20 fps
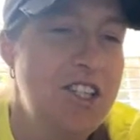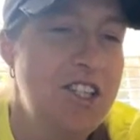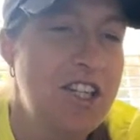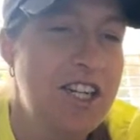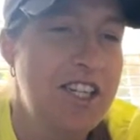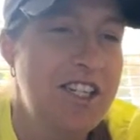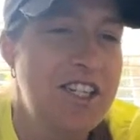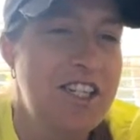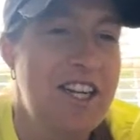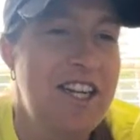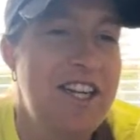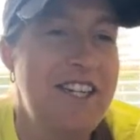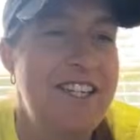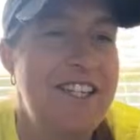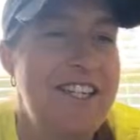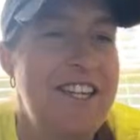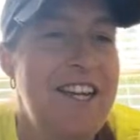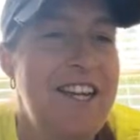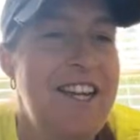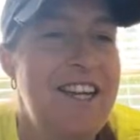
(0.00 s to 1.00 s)
Shay
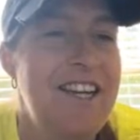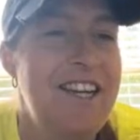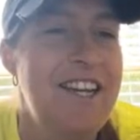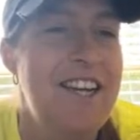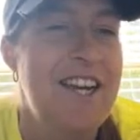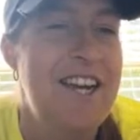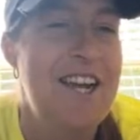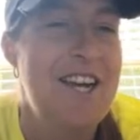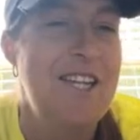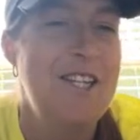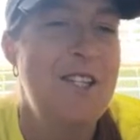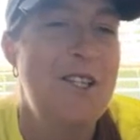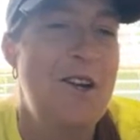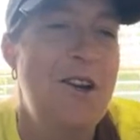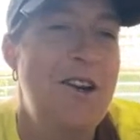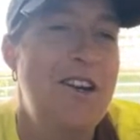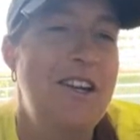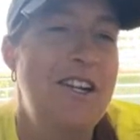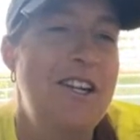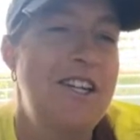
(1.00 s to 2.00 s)
said, I
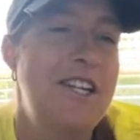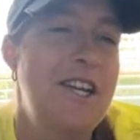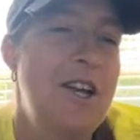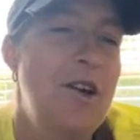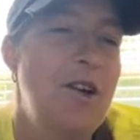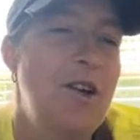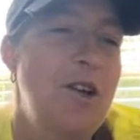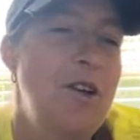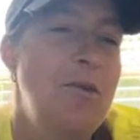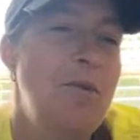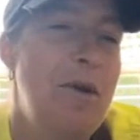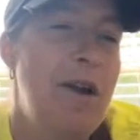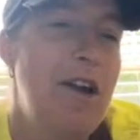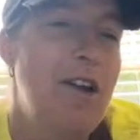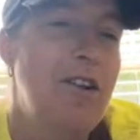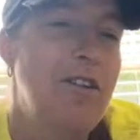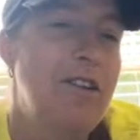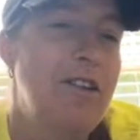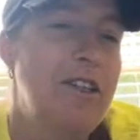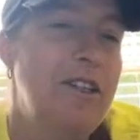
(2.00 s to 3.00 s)
started to tell you,
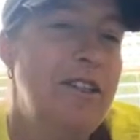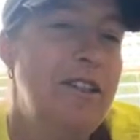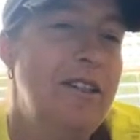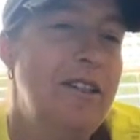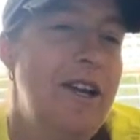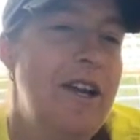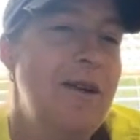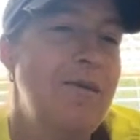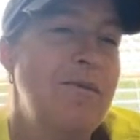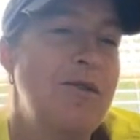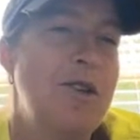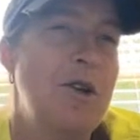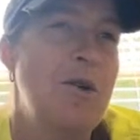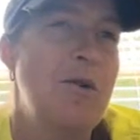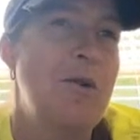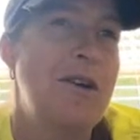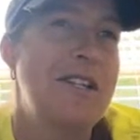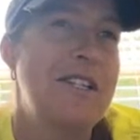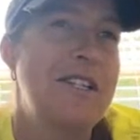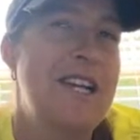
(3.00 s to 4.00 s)
Marilyn, I'm
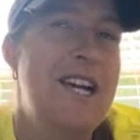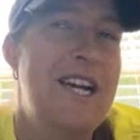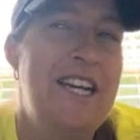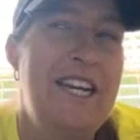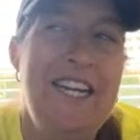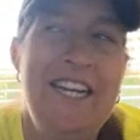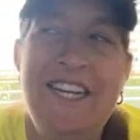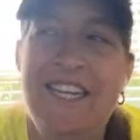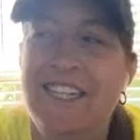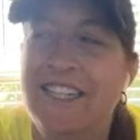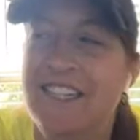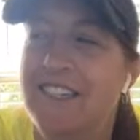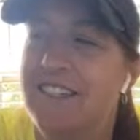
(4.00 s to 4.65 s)
so excited.